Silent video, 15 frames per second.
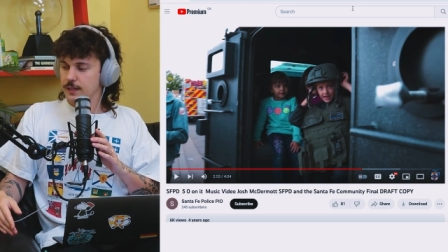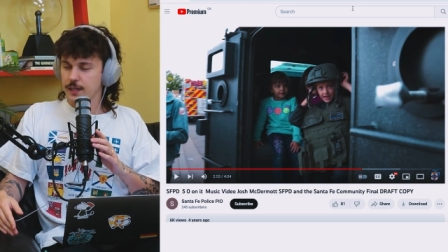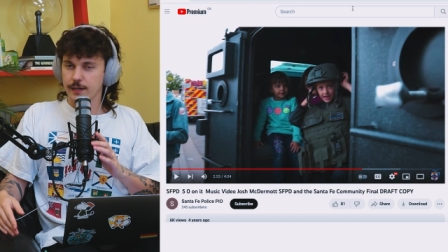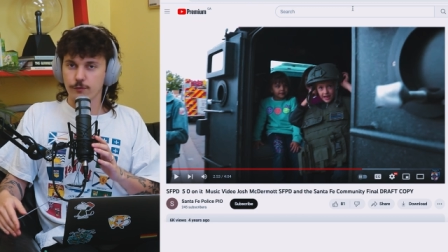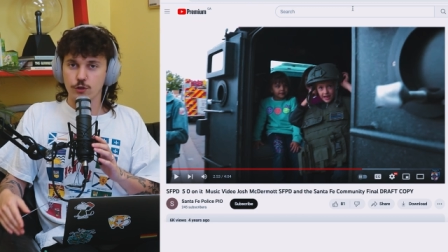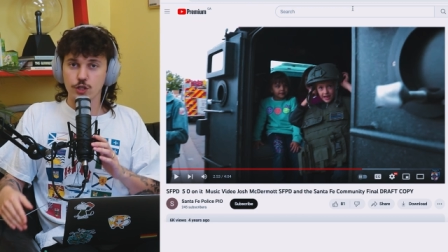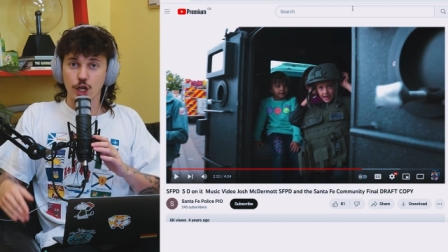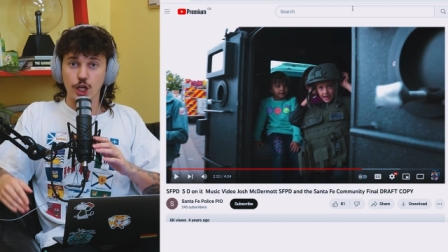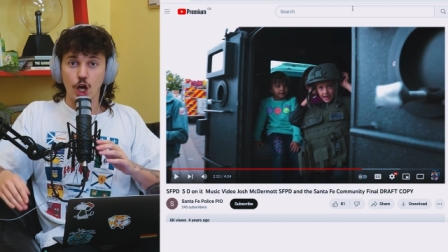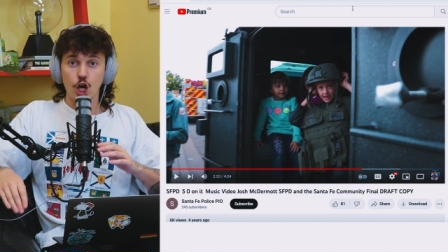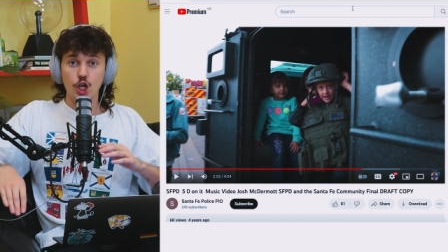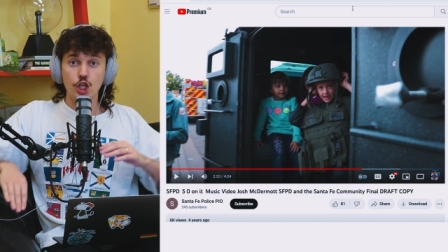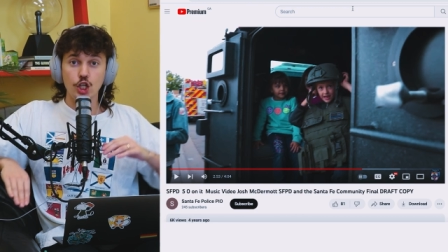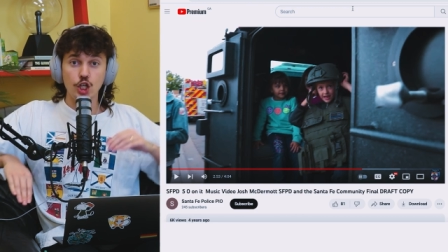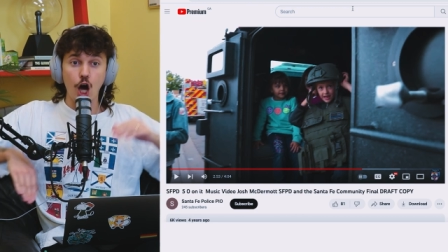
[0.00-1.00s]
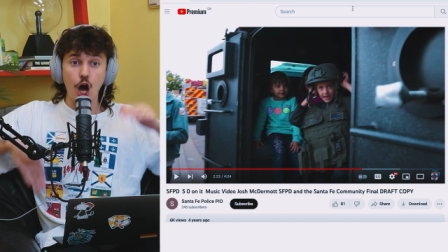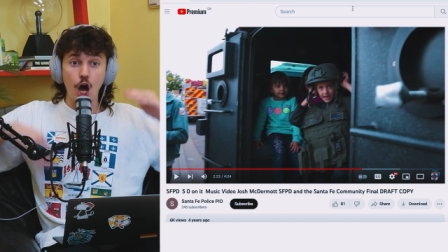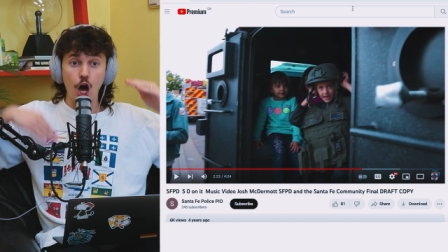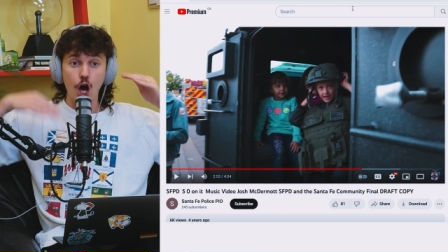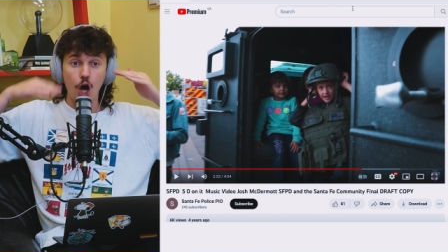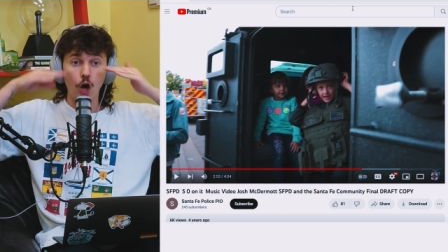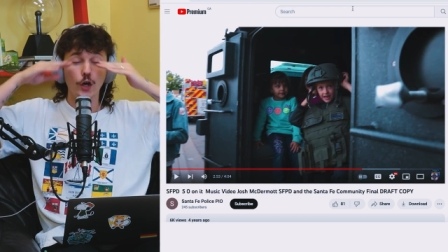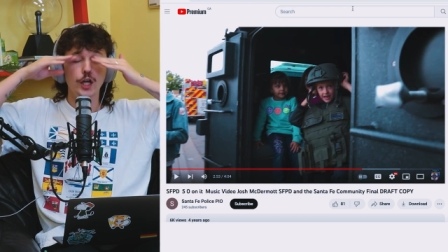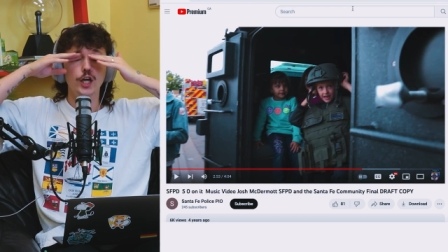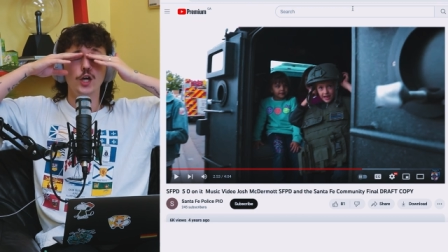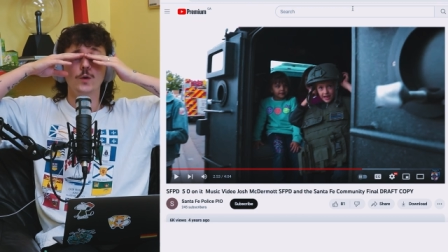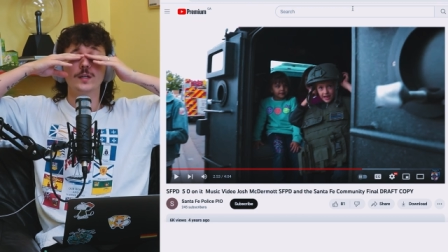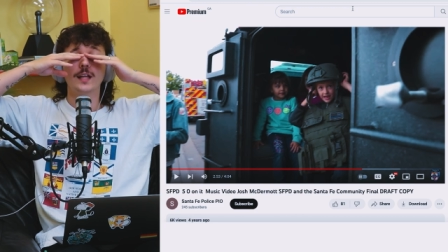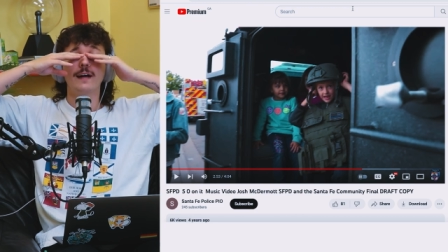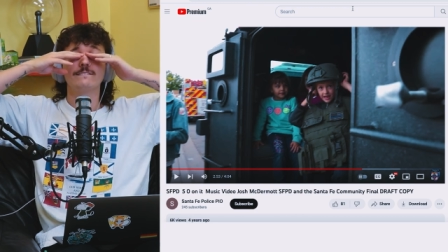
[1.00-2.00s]
And everyone's like, yo,
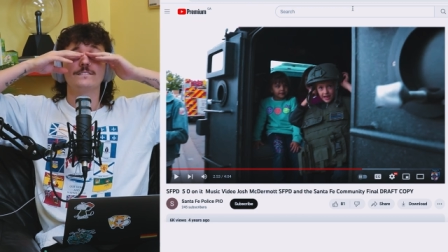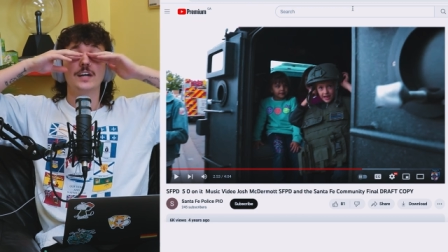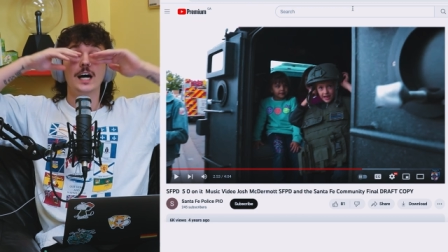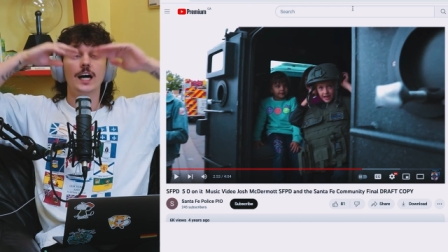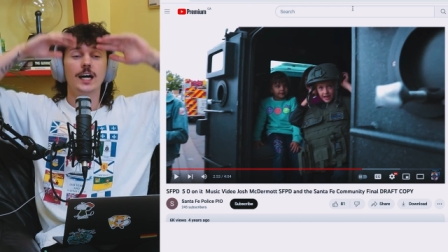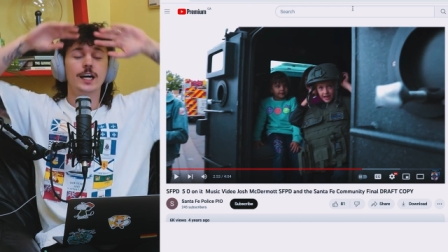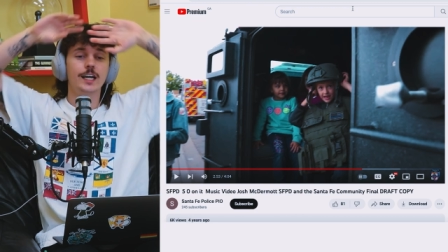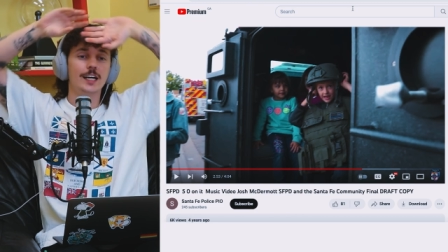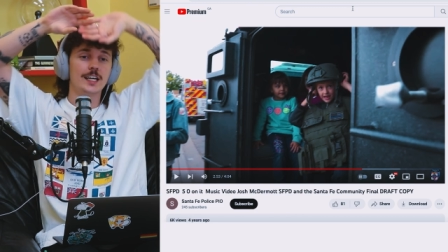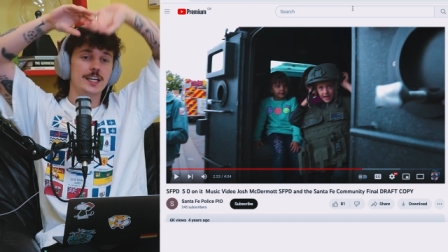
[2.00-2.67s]
dude, what the fuck?